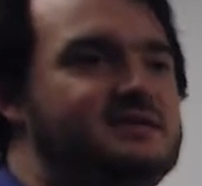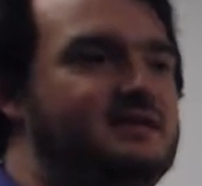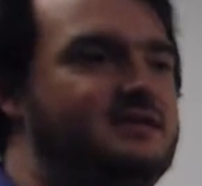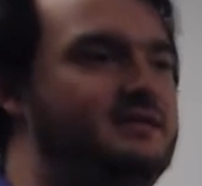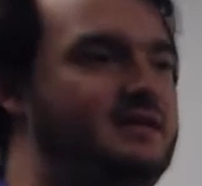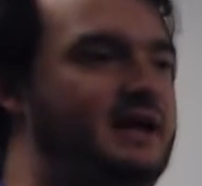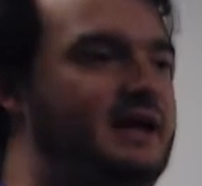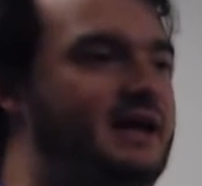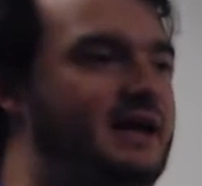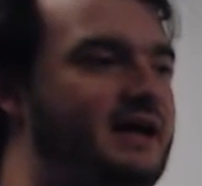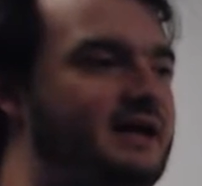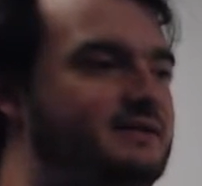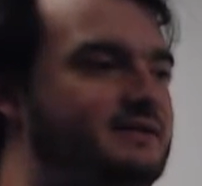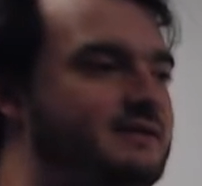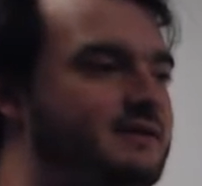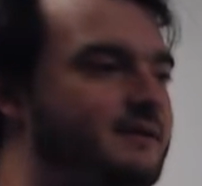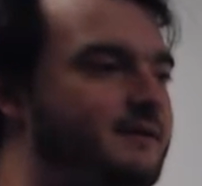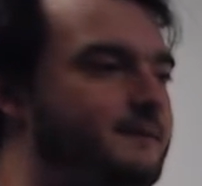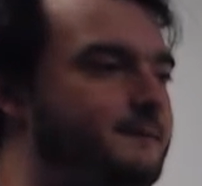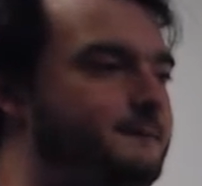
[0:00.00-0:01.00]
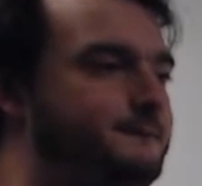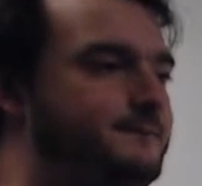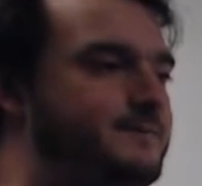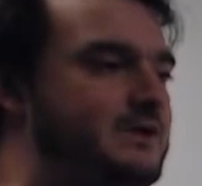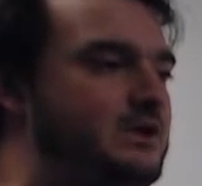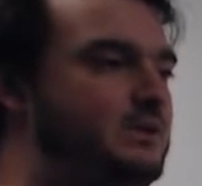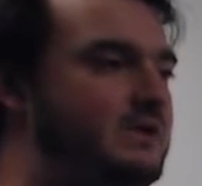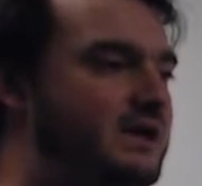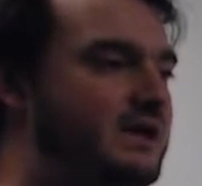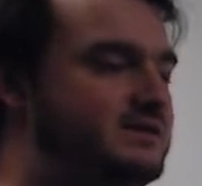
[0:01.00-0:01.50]
that
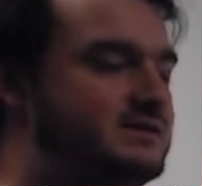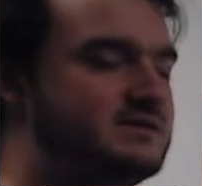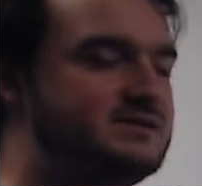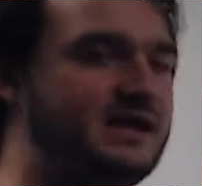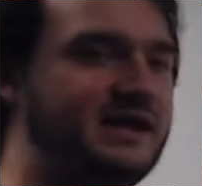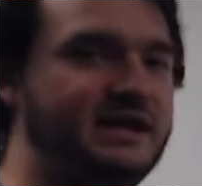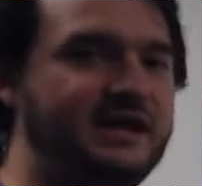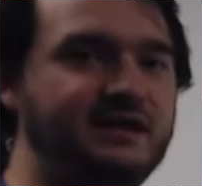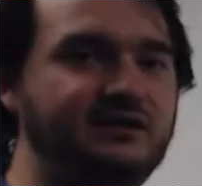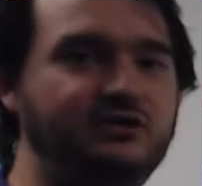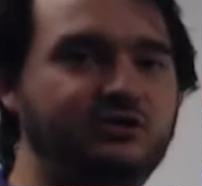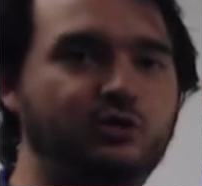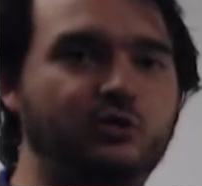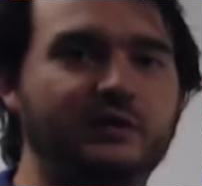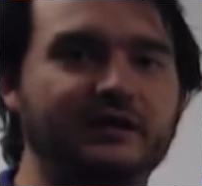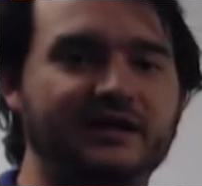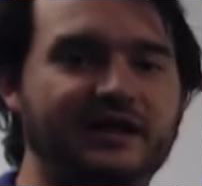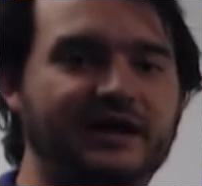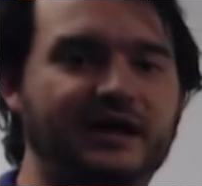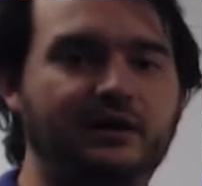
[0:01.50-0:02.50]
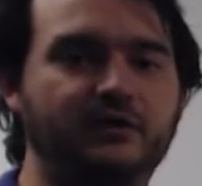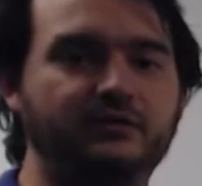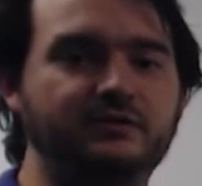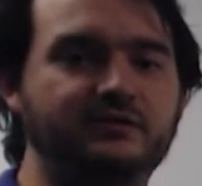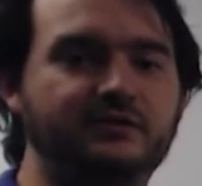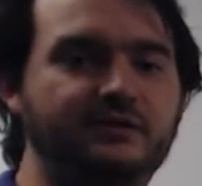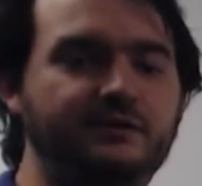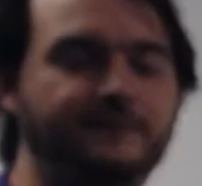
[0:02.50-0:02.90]
you need to take into account